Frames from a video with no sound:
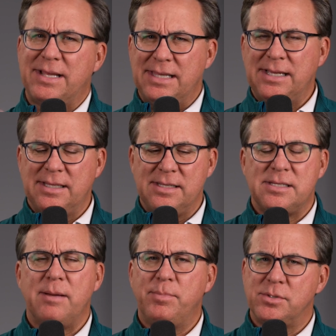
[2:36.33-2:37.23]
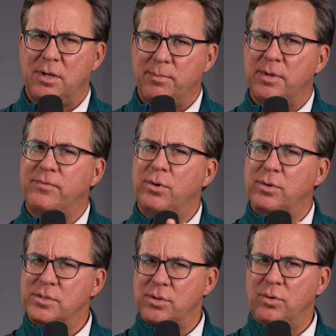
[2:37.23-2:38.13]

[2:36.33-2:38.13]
I think in this episode I'm going to focus